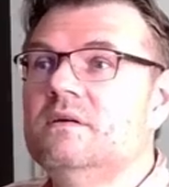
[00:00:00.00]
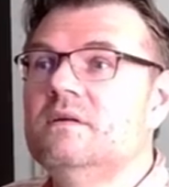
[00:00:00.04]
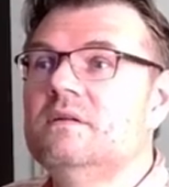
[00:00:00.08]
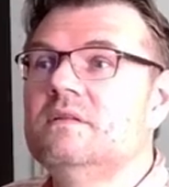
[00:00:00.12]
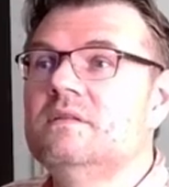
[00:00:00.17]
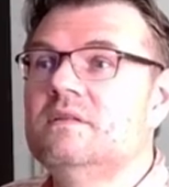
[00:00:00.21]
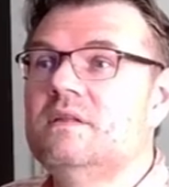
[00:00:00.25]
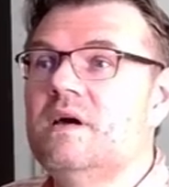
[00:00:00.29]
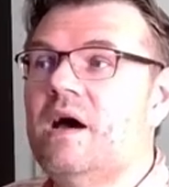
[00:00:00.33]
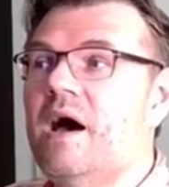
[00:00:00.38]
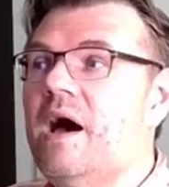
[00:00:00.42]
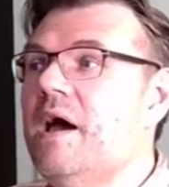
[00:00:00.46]

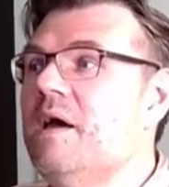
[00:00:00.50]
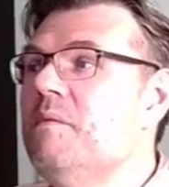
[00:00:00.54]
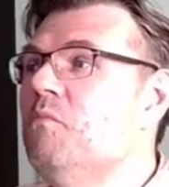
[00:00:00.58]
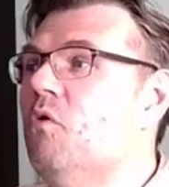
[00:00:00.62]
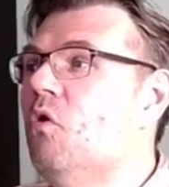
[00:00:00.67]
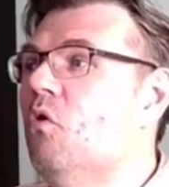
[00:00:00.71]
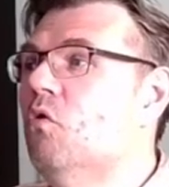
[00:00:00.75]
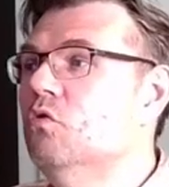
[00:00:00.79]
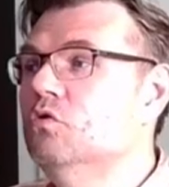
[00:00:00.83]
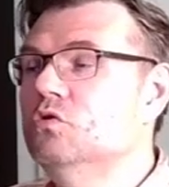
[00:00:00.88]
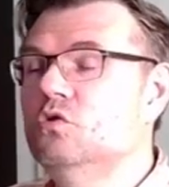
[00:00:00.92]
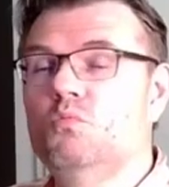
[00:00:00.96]
time
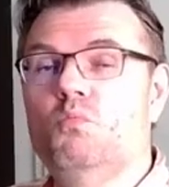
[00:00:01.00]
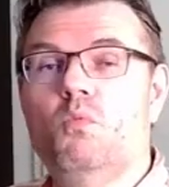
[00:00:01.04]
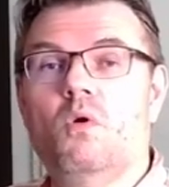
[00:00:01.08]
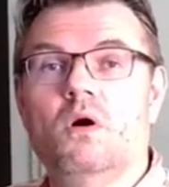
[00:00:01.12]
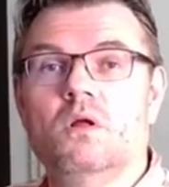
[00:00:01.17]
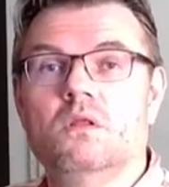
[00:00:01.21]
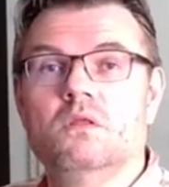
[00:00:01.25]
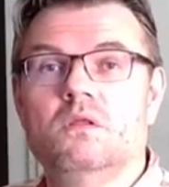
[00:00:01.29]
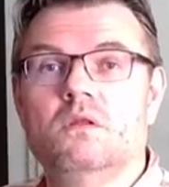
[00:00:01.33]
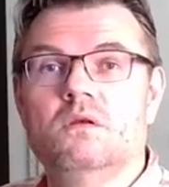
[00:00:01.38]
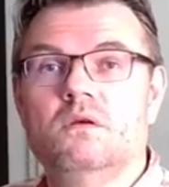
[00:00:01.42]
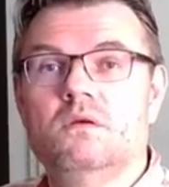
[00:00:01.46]
also 1.
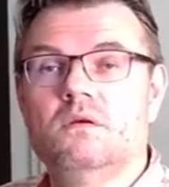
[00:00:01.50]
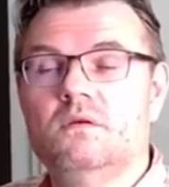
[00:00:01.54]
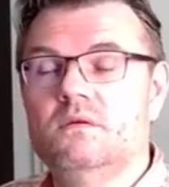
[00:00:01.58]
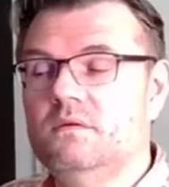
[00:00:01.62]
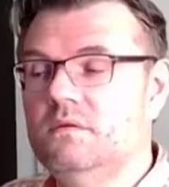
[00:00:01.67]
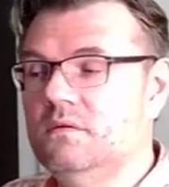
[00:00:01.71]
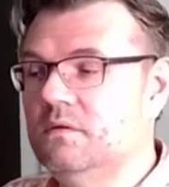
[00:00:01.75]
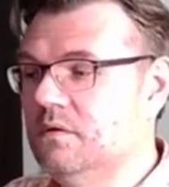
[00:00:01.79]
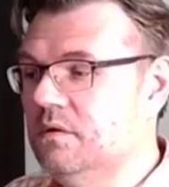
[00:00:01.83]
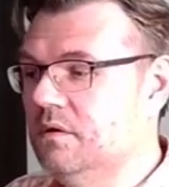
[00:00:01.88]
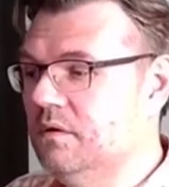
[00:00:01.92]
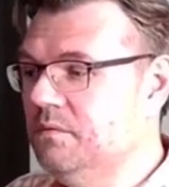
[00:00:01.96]

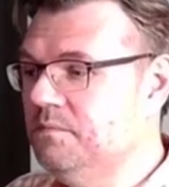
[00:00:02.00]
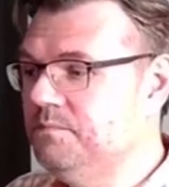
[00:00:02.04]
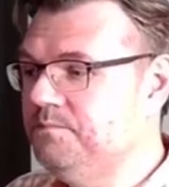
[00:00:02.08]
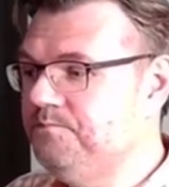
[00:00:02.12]
Okay,